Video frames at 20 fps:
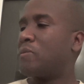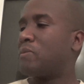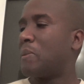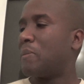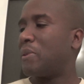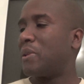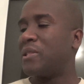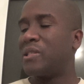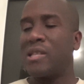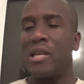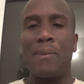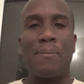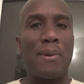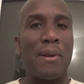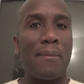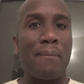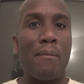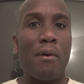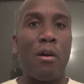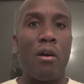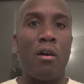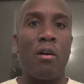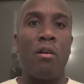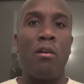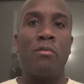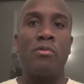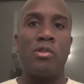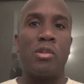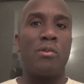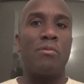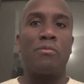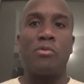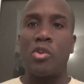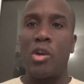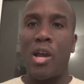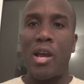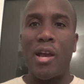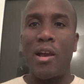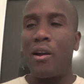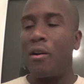Maybe they set up at a mall so you can
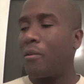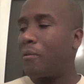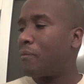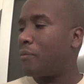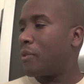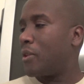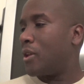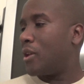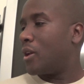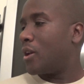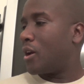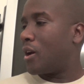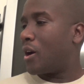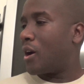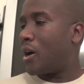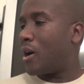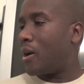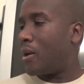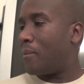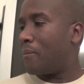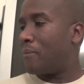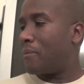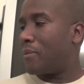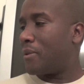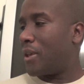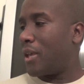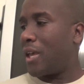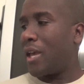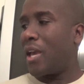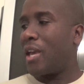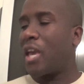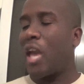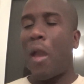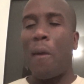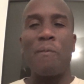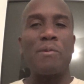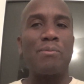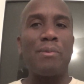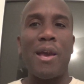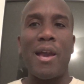try out EA
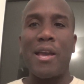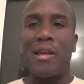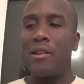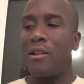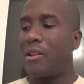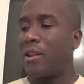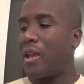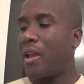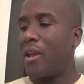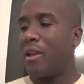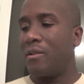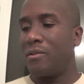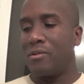games back in the day.